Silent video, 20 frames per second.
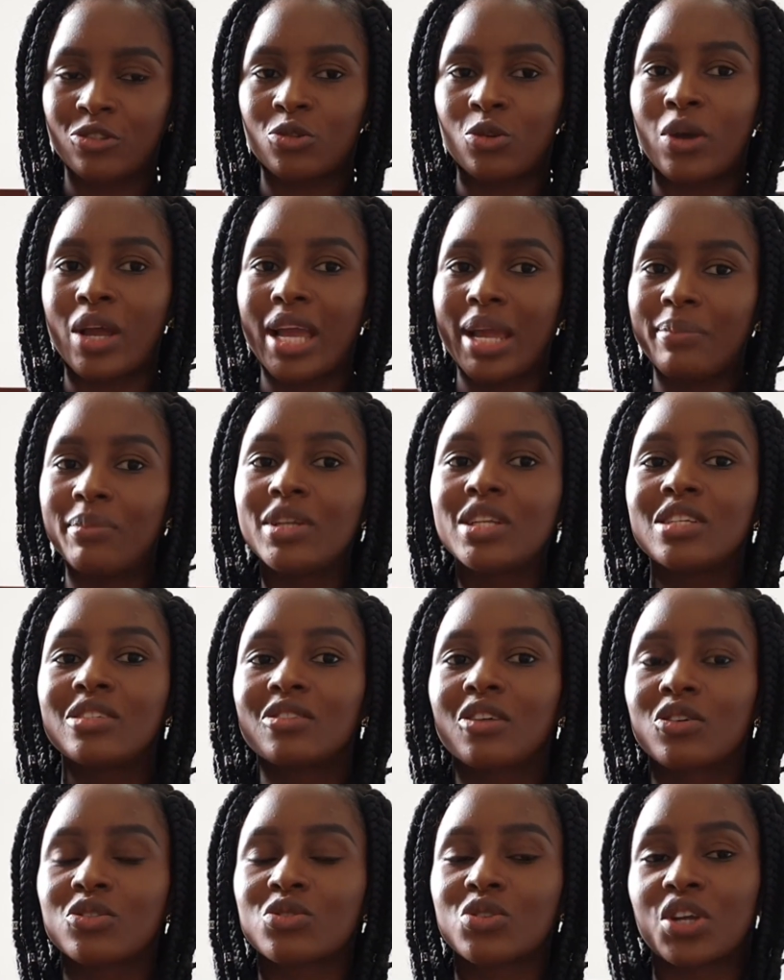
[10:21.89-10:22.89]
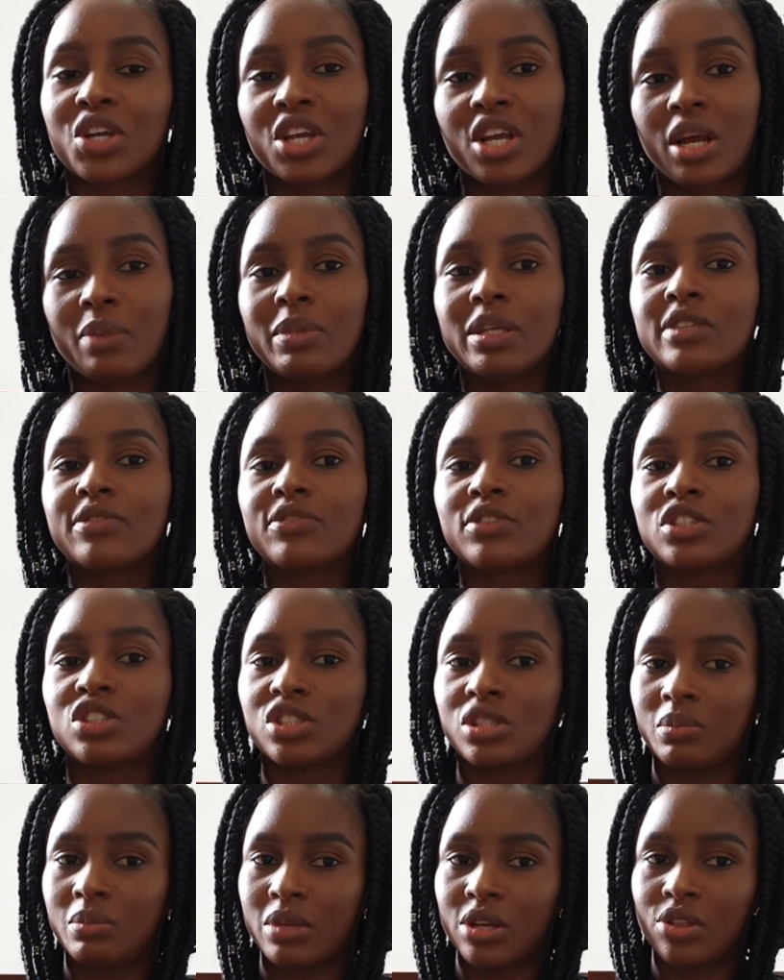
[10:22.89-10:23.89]
So hemming is also a garment
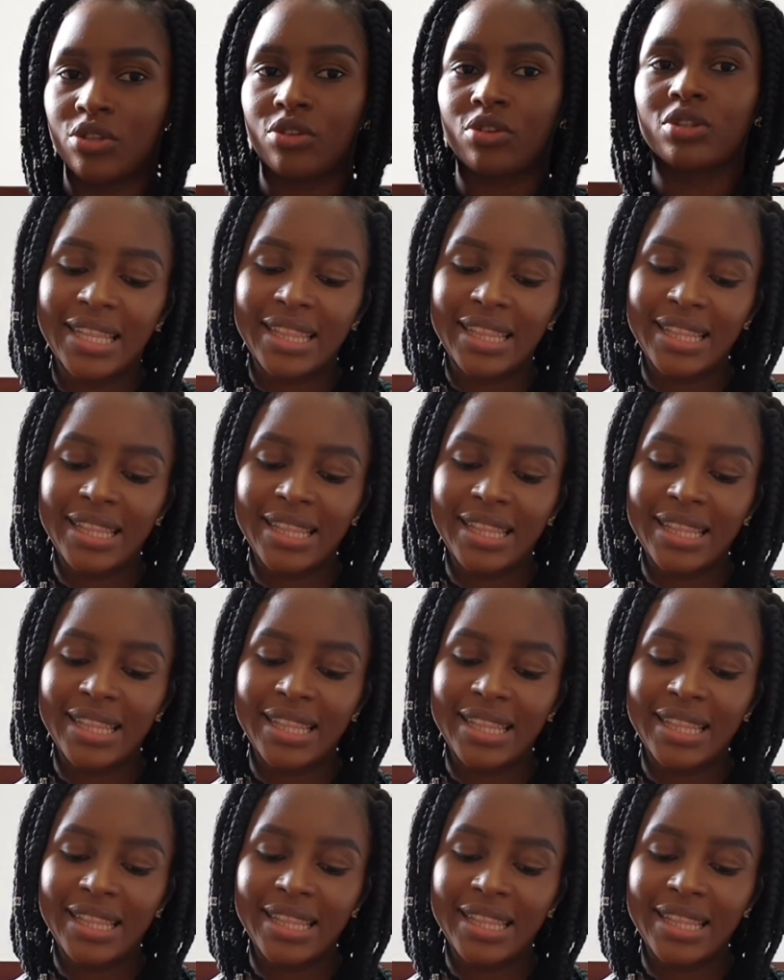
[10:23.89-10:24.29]
finishing method.